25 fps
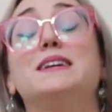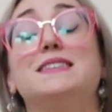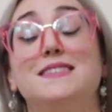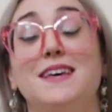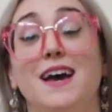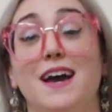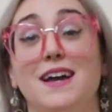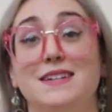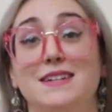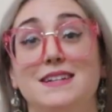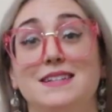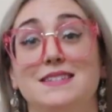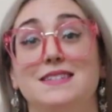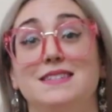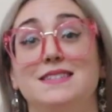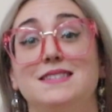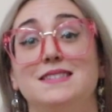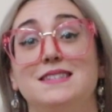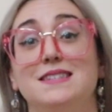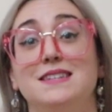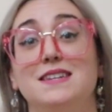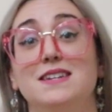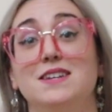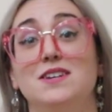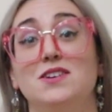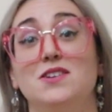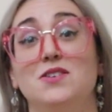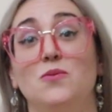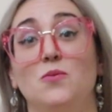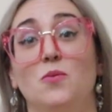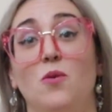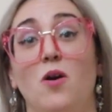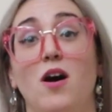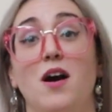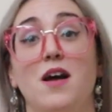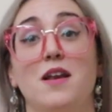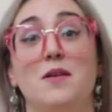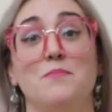excited to see
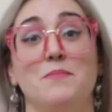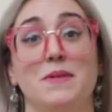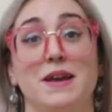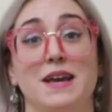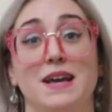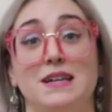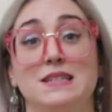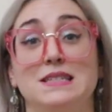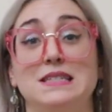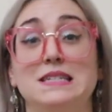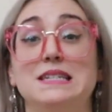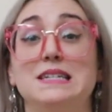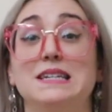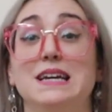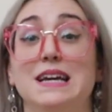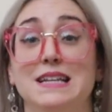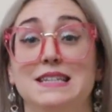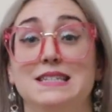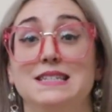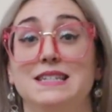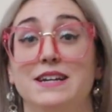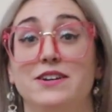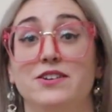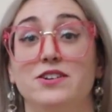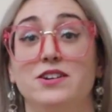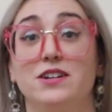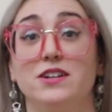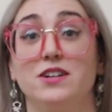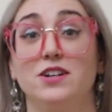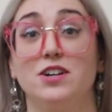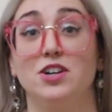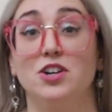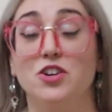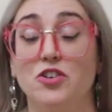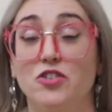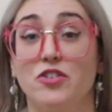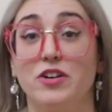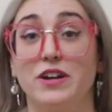what Mandi and
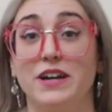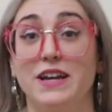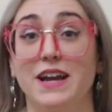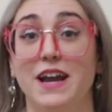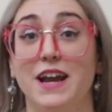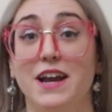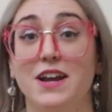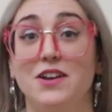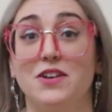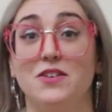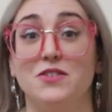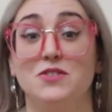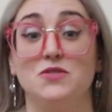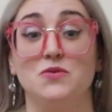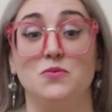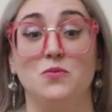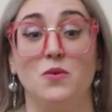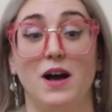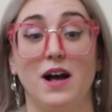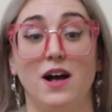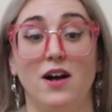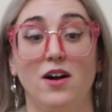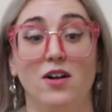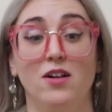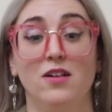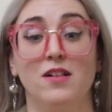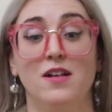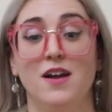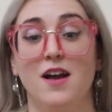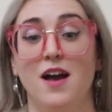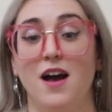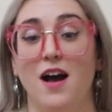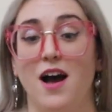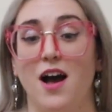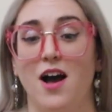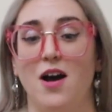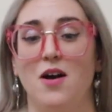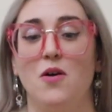Derica create as well.
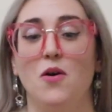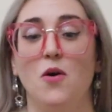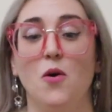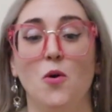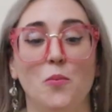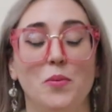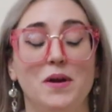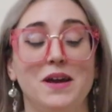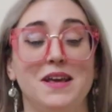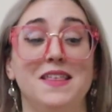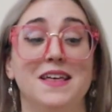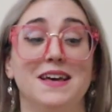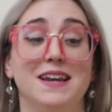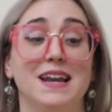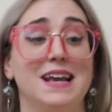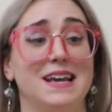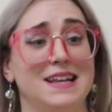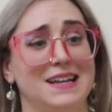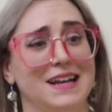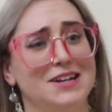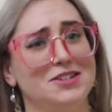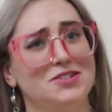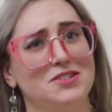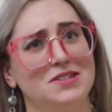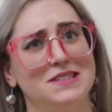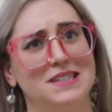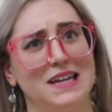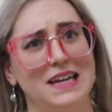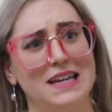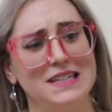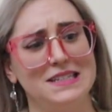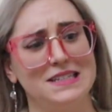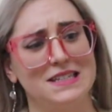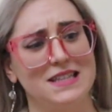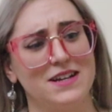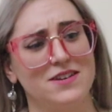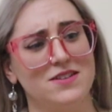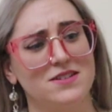Hoping that I could actually
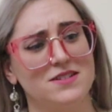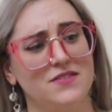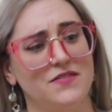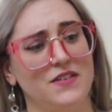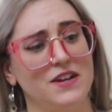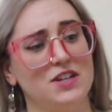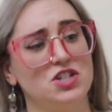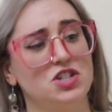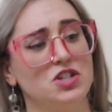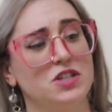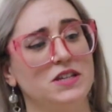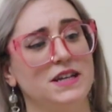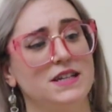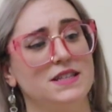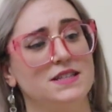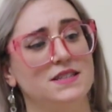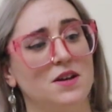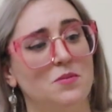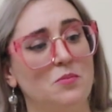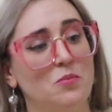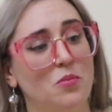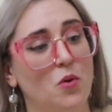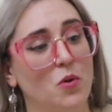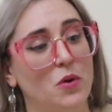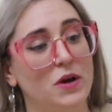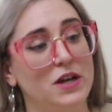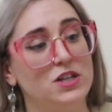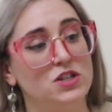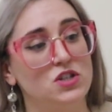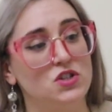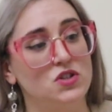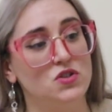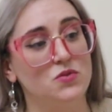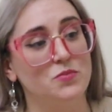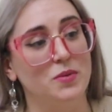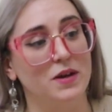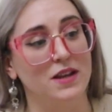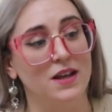taste theirs eventually at some point
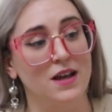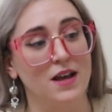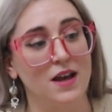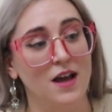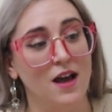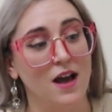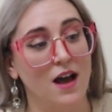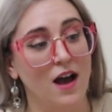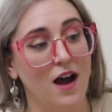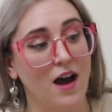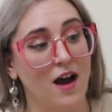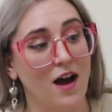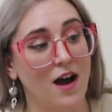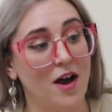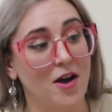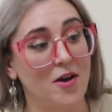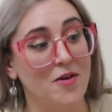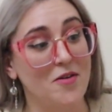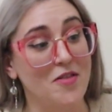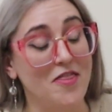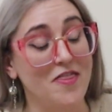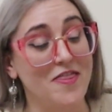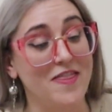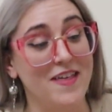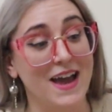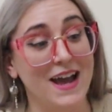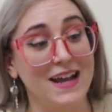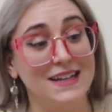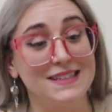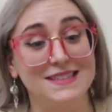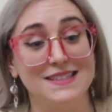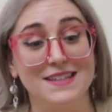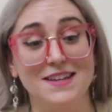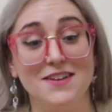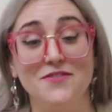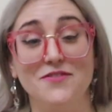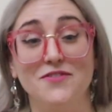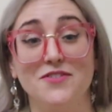too, but
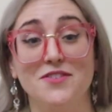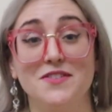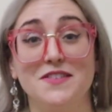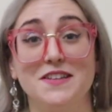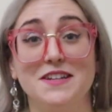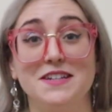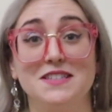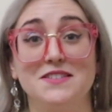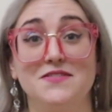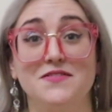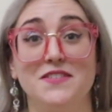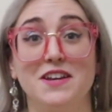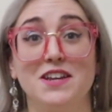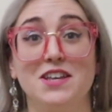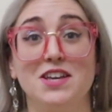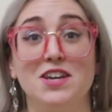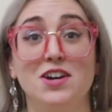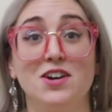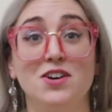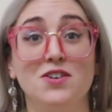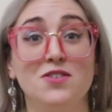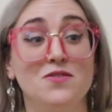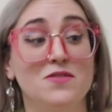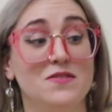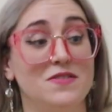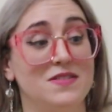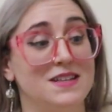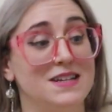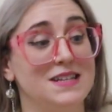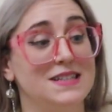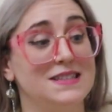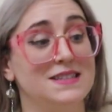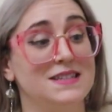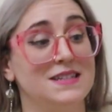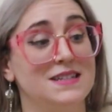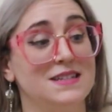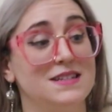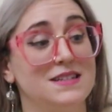that's it for this video.
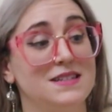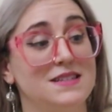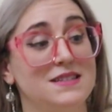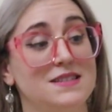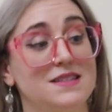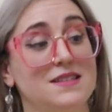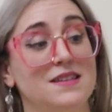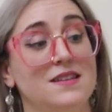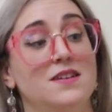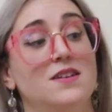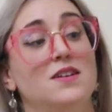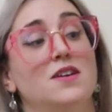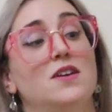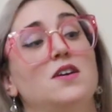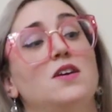This is